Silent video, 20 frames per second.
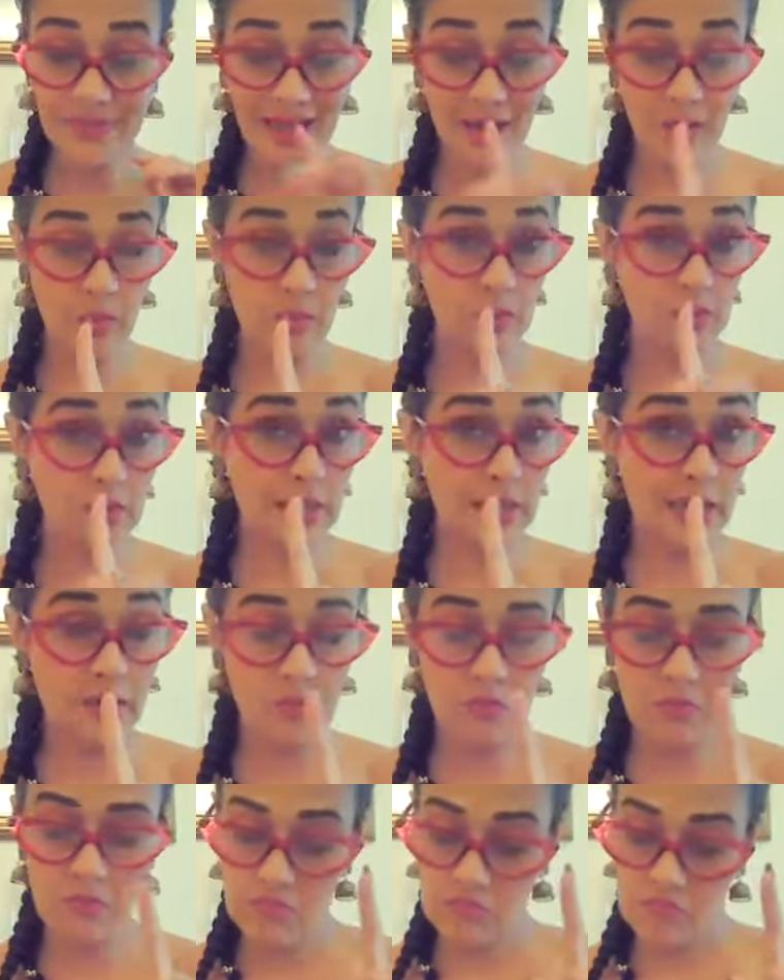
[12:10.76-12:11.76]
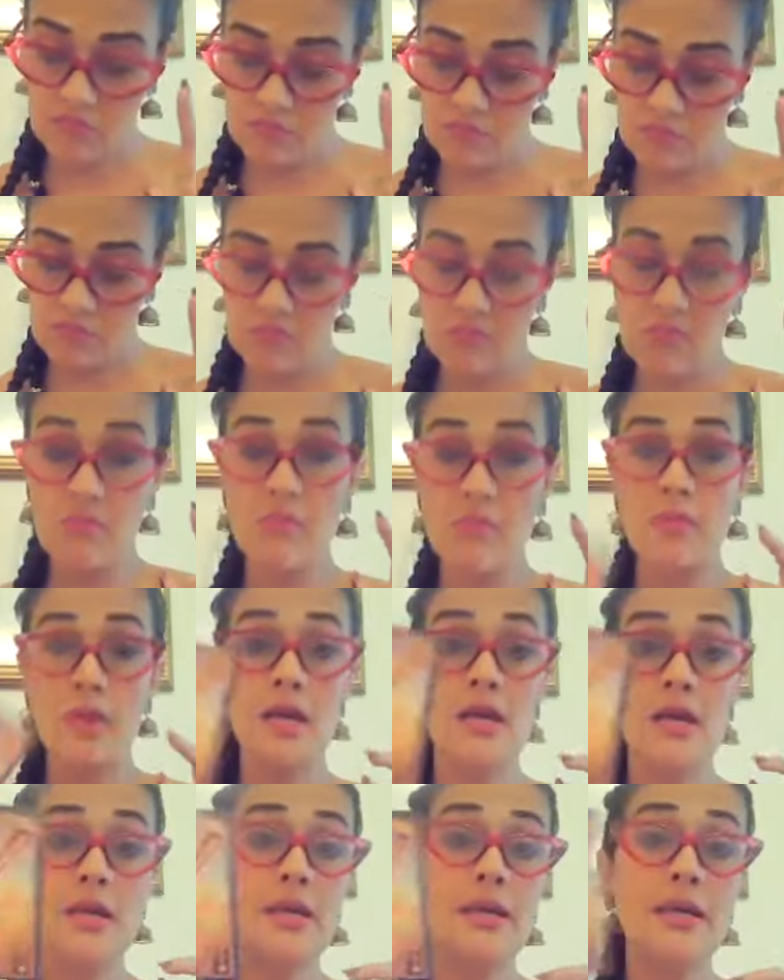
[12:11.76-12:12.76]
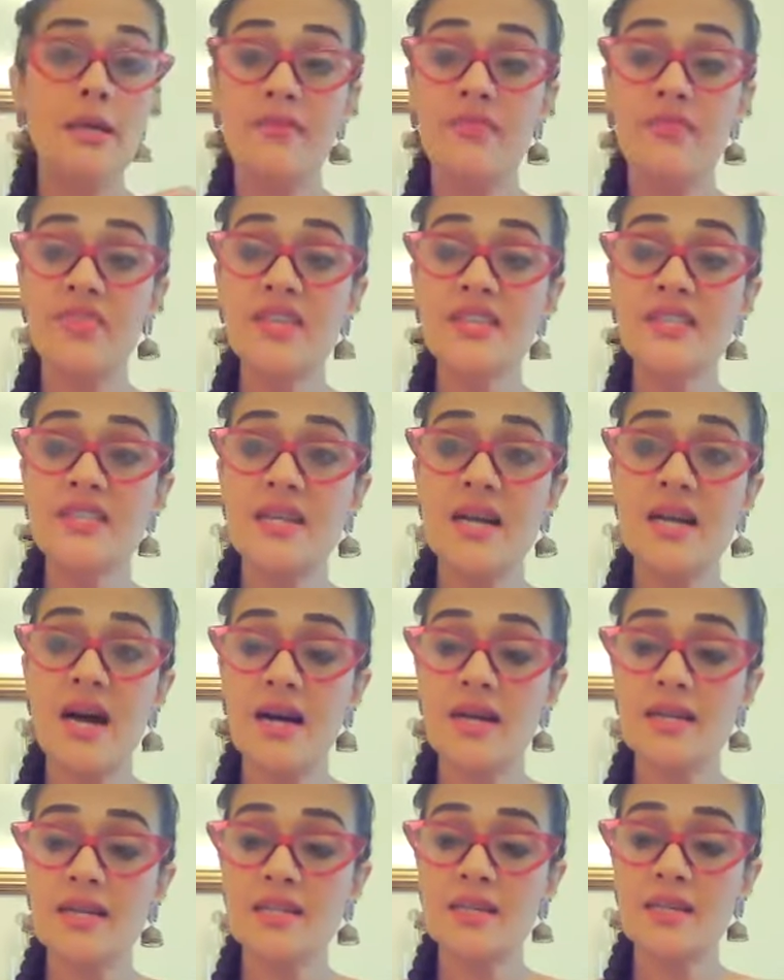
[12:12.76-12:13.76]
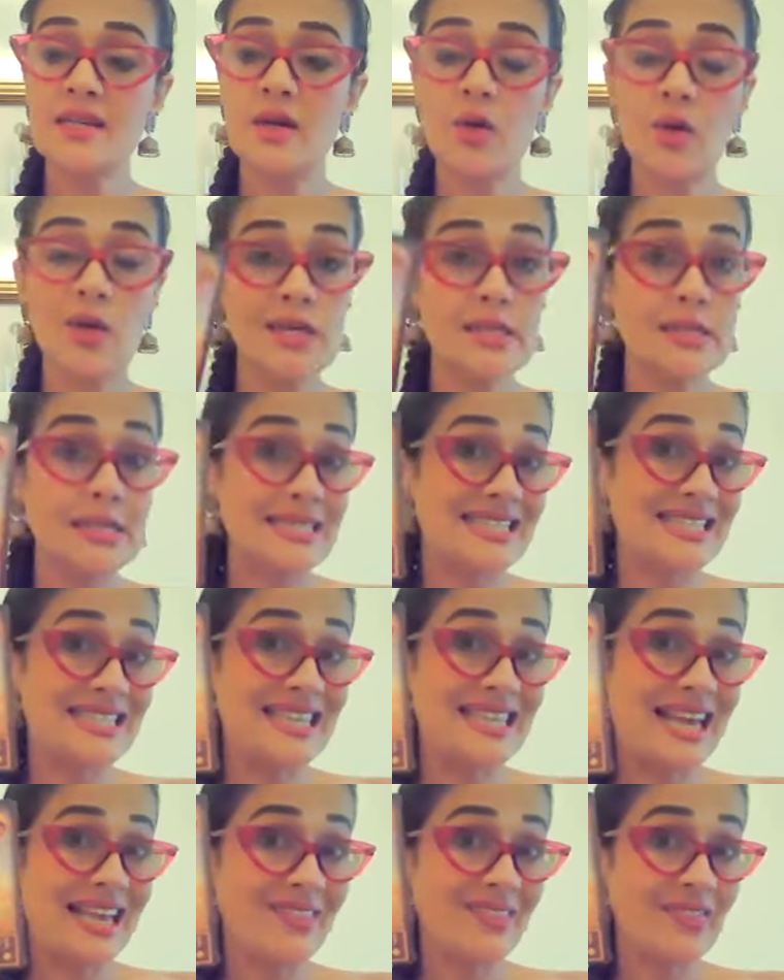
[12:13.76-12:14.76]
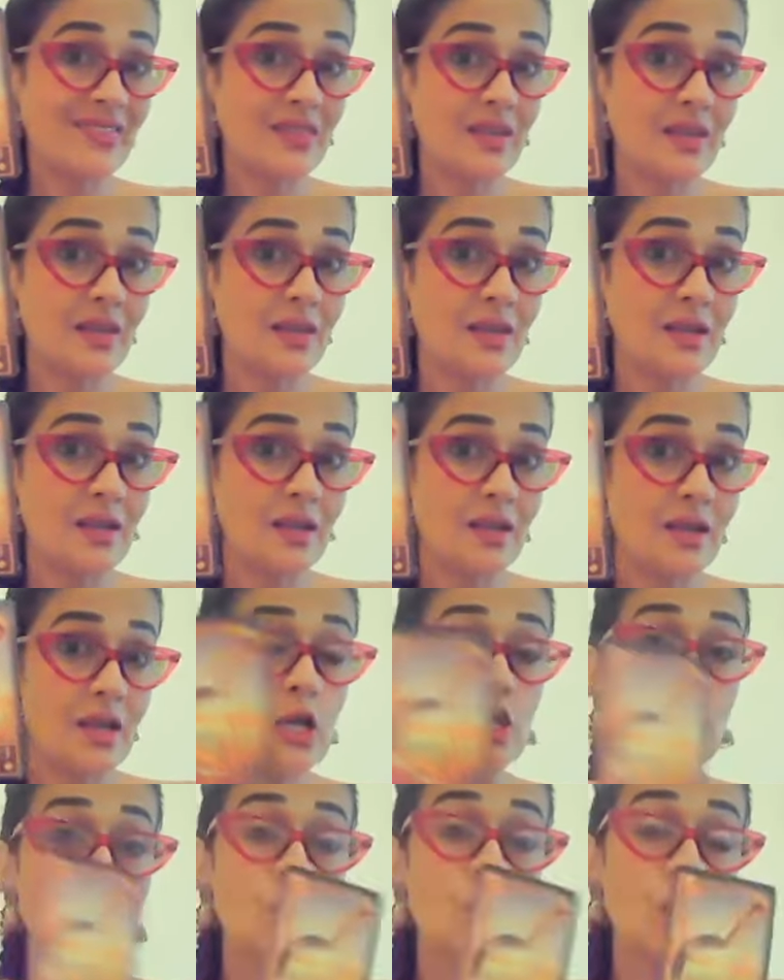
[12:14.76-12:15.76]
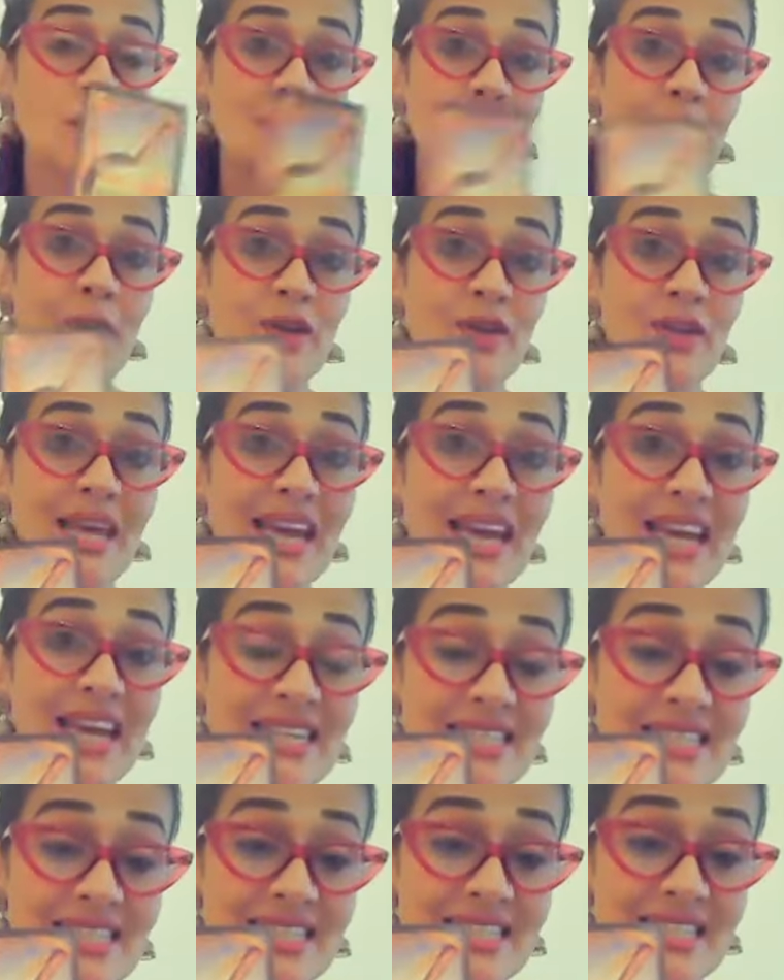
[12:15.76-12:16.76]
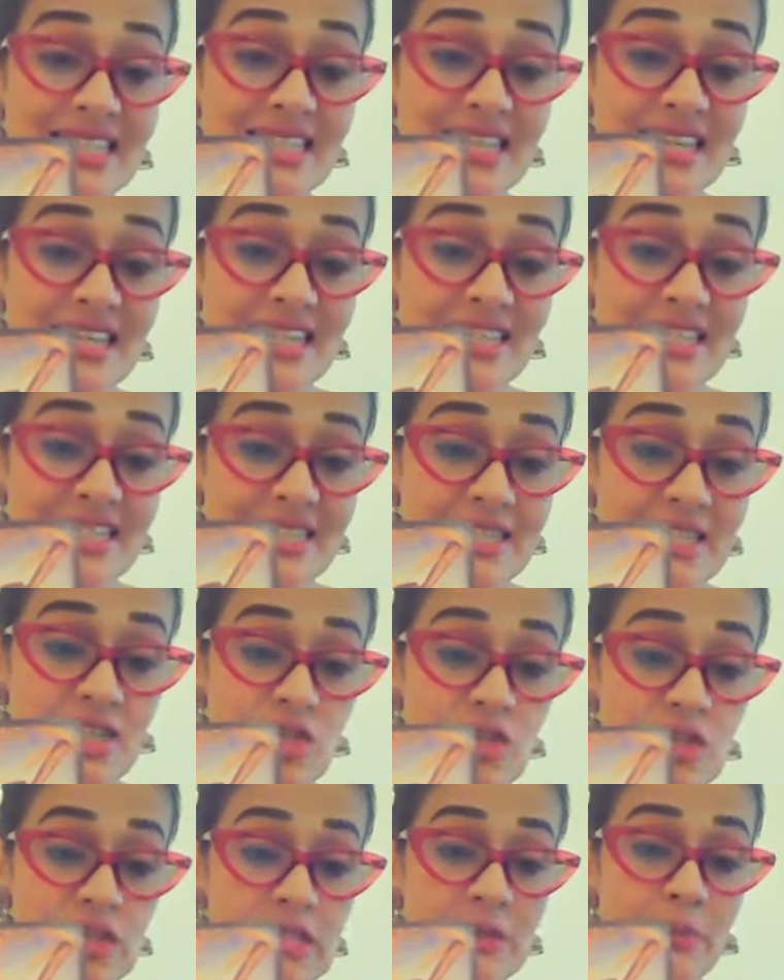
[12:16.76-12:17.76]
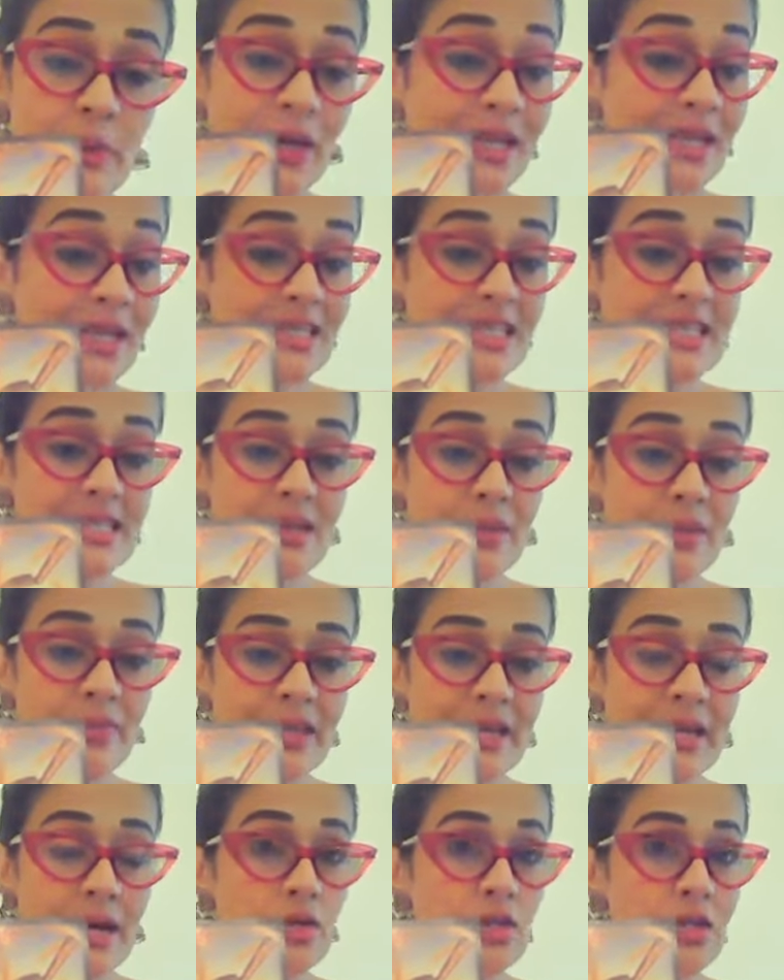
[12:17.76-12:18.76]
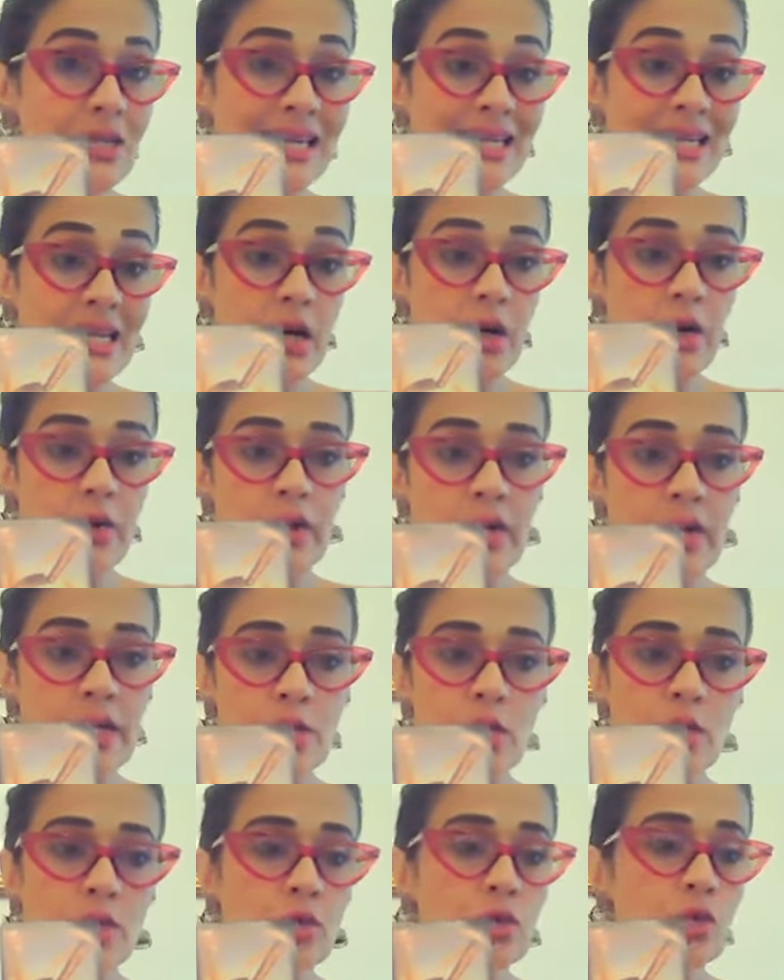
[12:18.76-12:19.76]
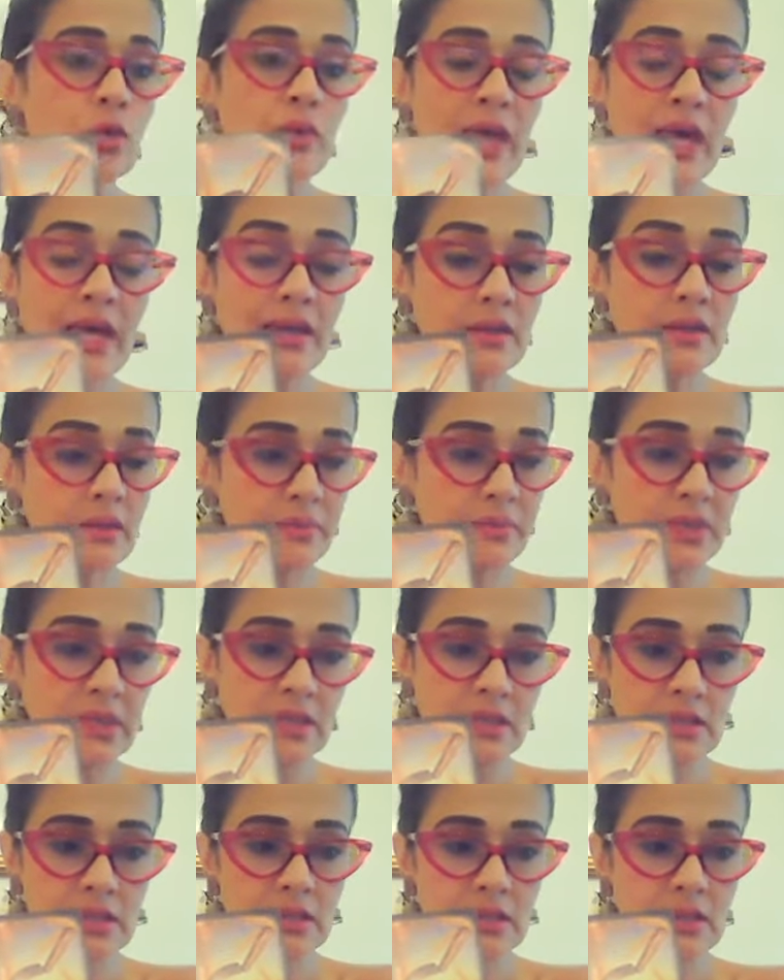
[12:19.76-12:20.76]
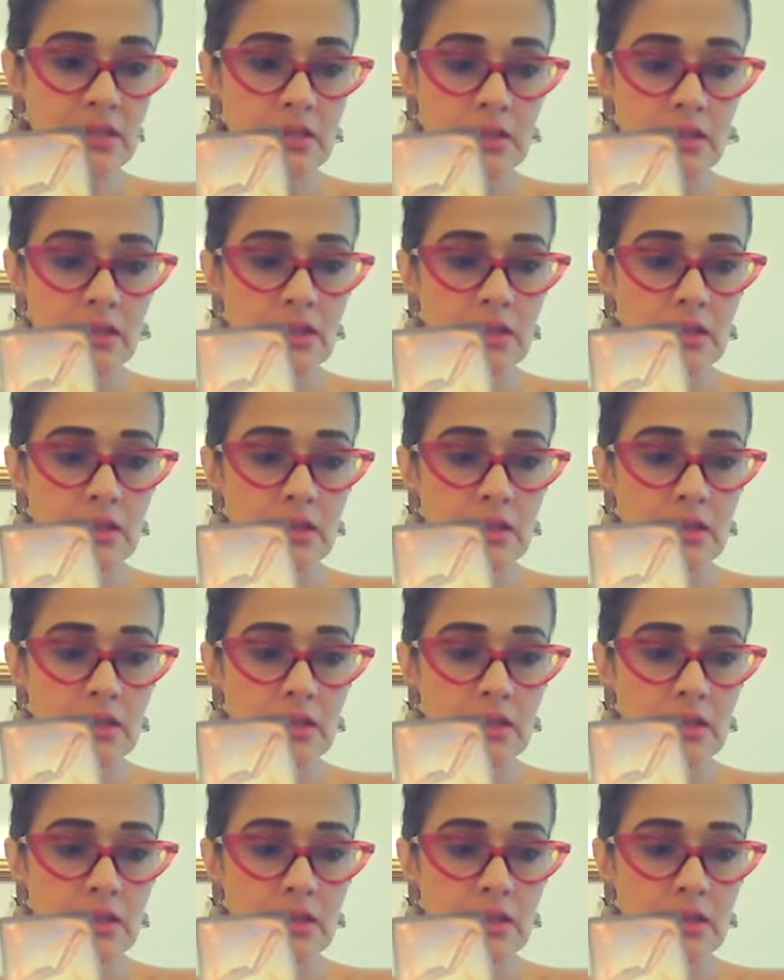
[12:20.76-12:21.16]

Now, this card, okay, is a scythe. Talks about hasty decision. This is about cutting something out in a hurry. Don't do that, please.